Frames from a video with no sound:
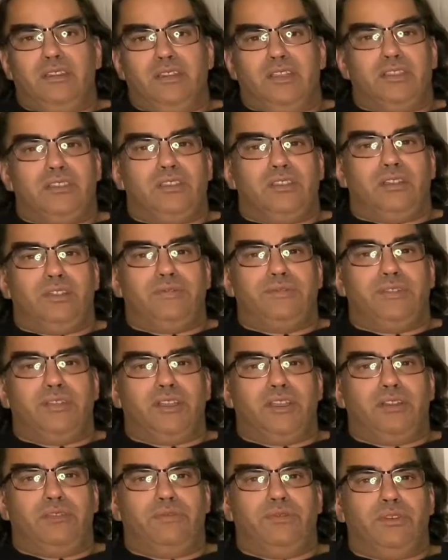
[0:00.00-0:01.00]
That's all for
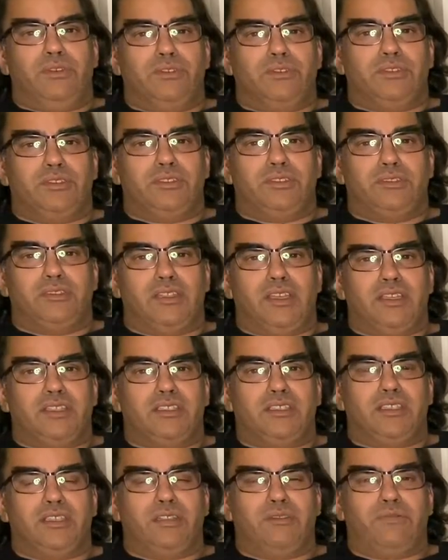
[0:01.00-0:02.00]
now, folks.
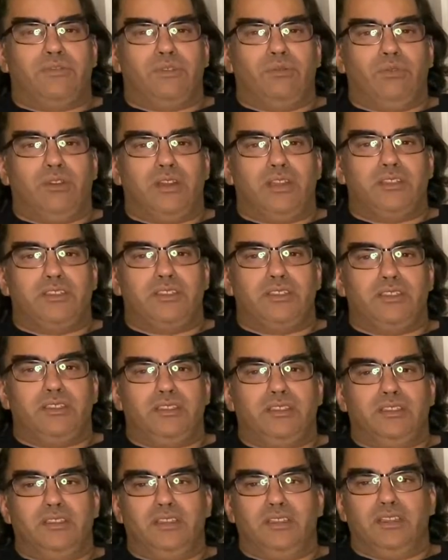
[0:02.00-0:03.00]
Thanks again for
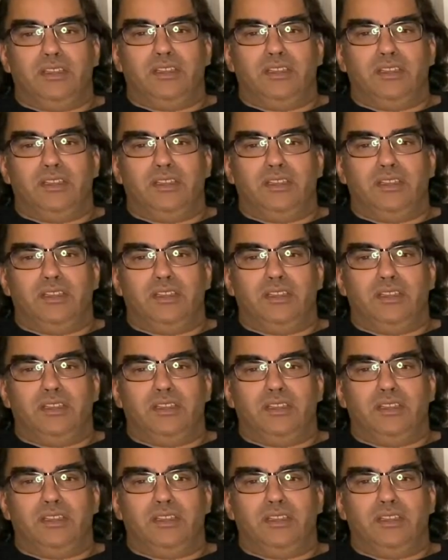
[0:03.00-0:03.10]
watching.